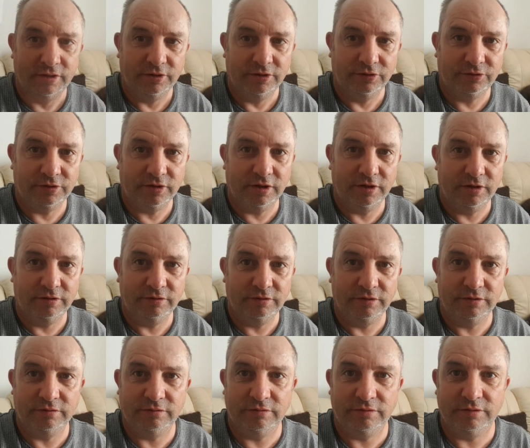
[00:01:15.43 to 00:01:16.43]
So
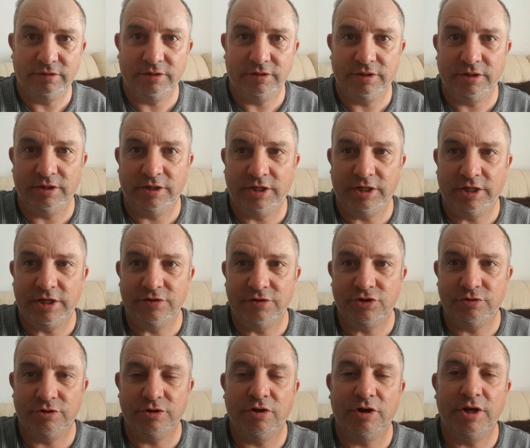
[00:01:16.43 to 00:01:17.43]
it gives
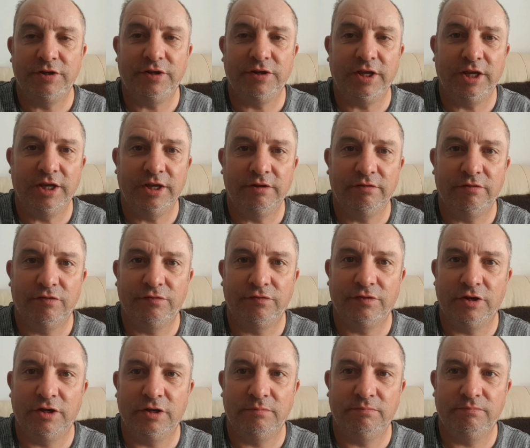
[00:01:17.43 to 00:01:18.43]
you an idea of
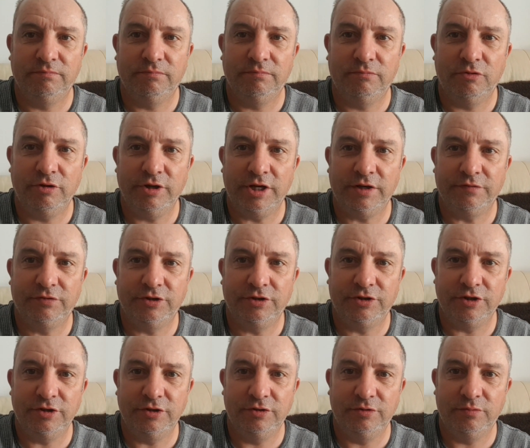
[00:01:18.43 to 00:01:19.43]
what you have to
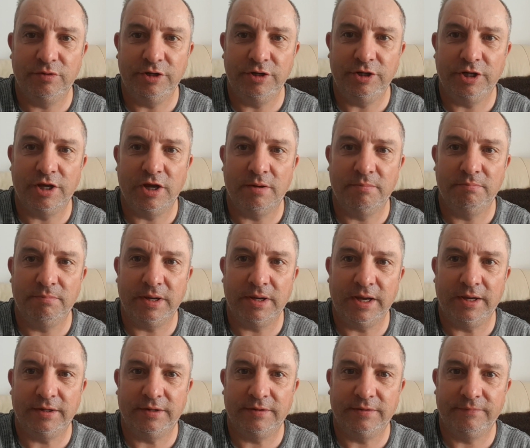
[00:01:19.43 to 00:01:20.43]
do when you come
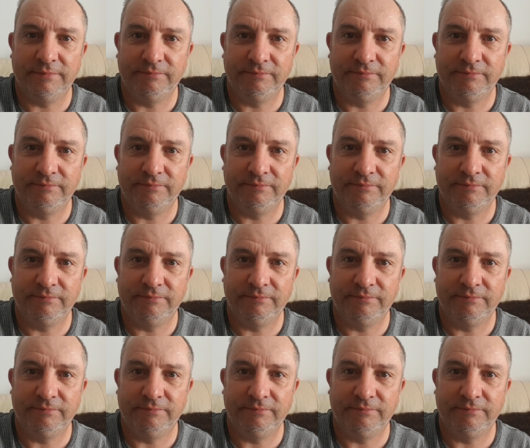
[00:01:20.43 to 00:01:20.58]
back.